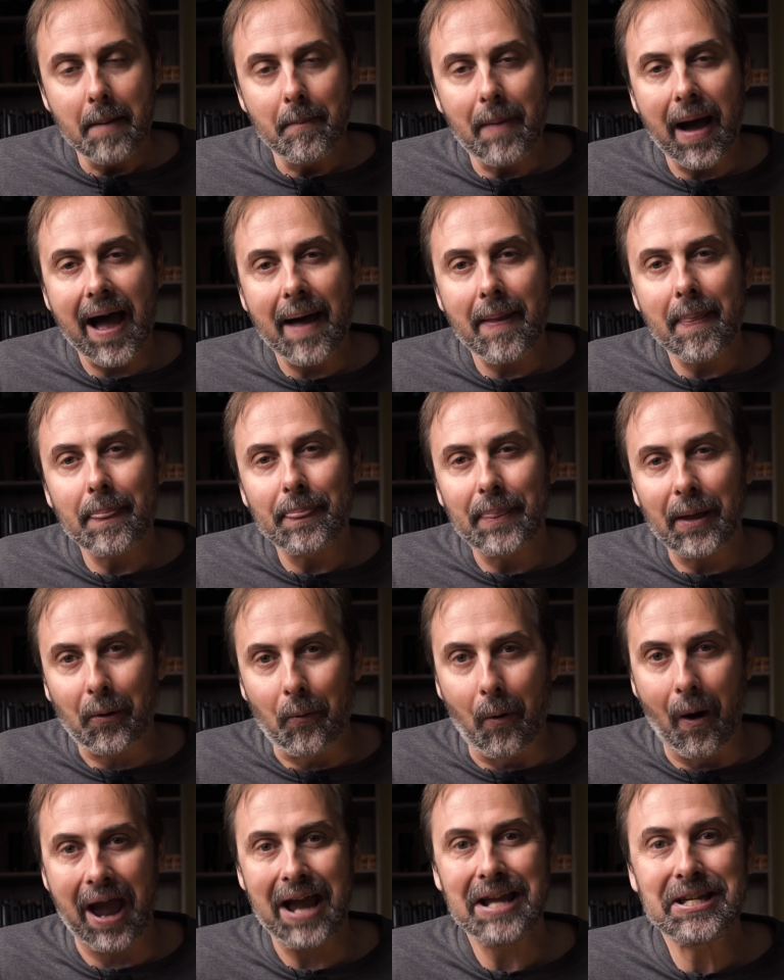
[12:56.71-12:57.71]
But the
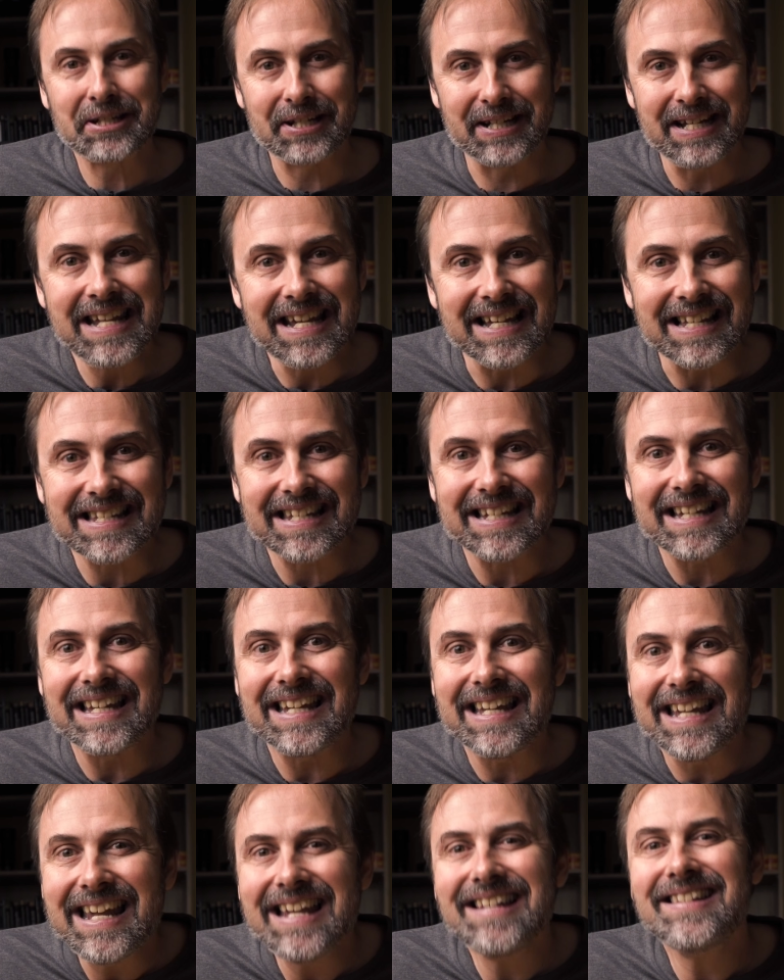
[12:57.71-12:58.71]
question
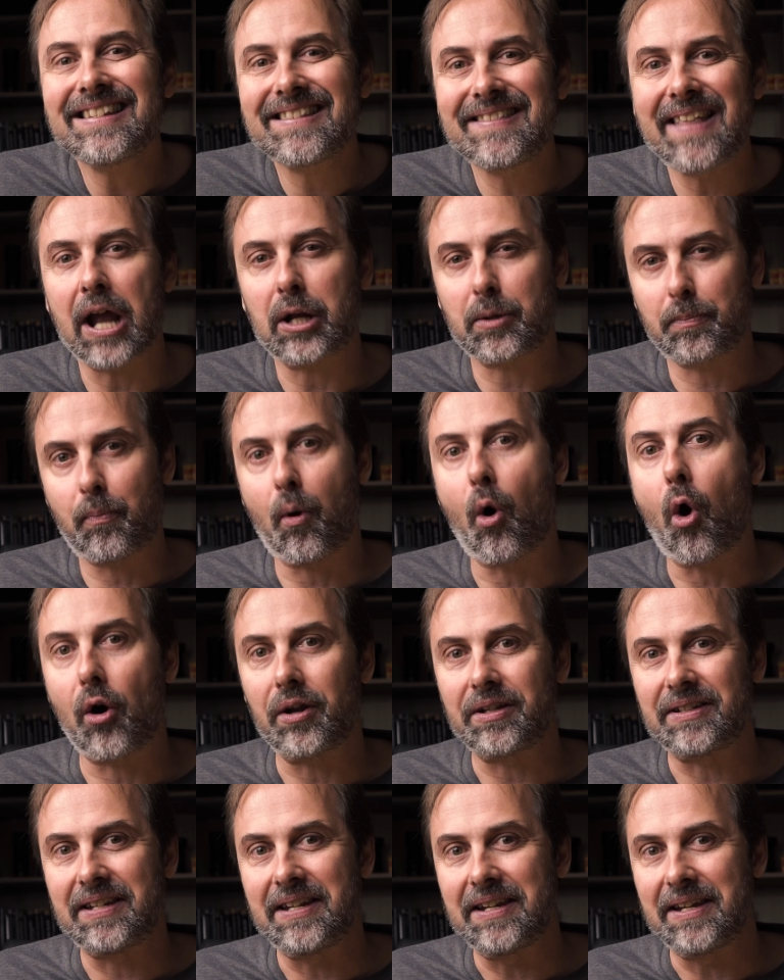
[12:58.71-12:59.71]
is that
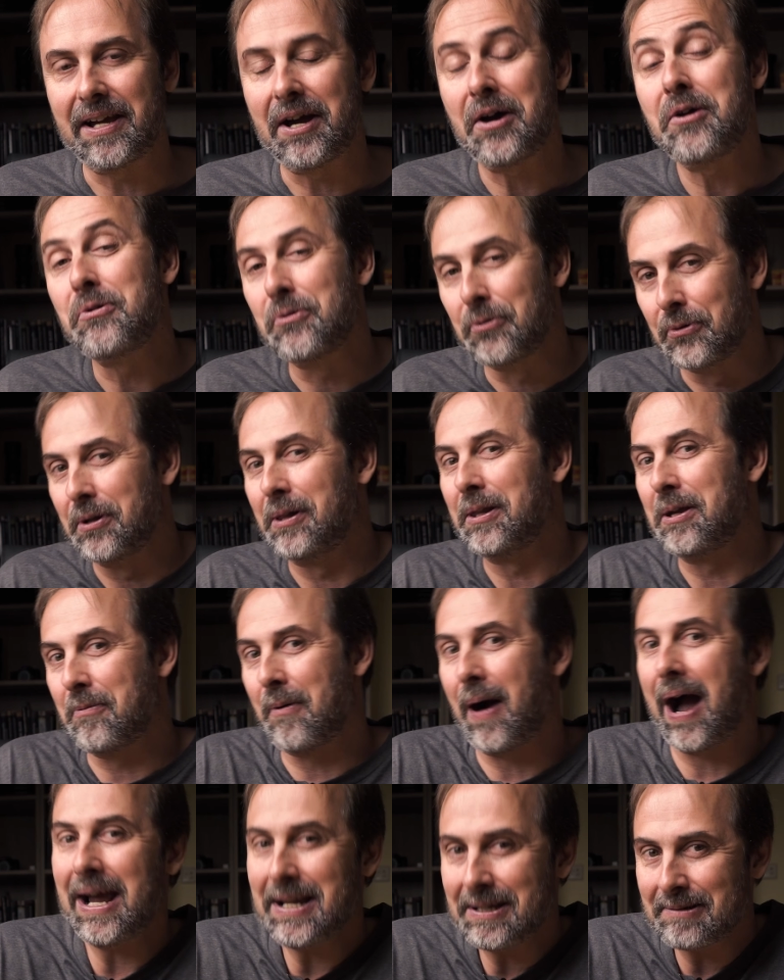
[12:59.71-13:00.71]
point here really
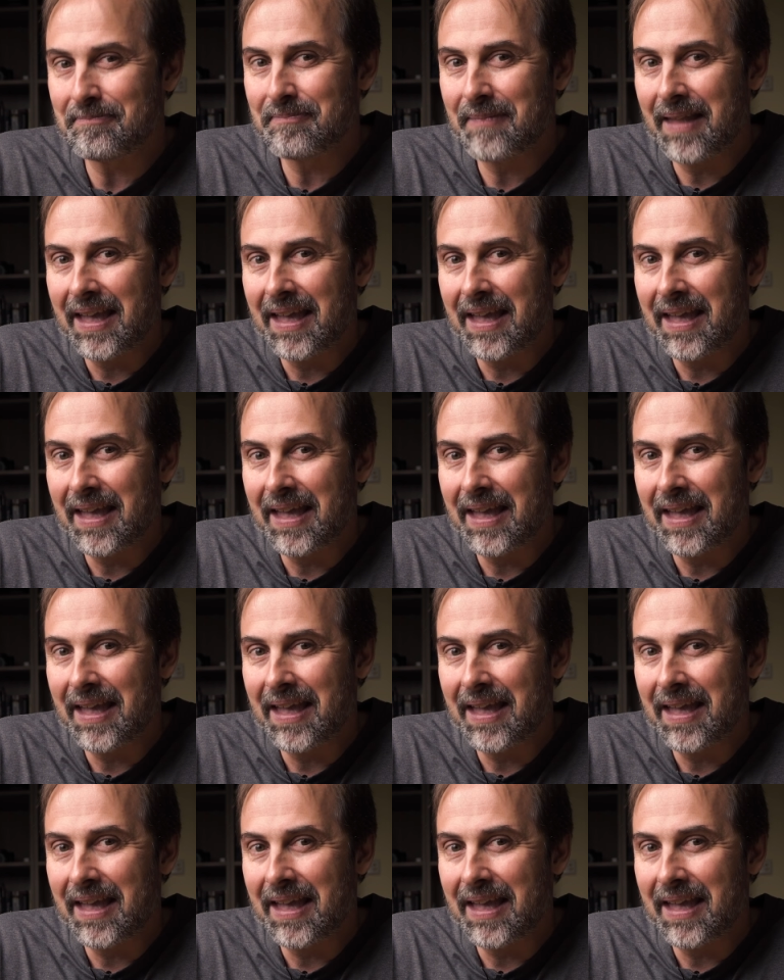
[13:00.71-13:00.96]
white?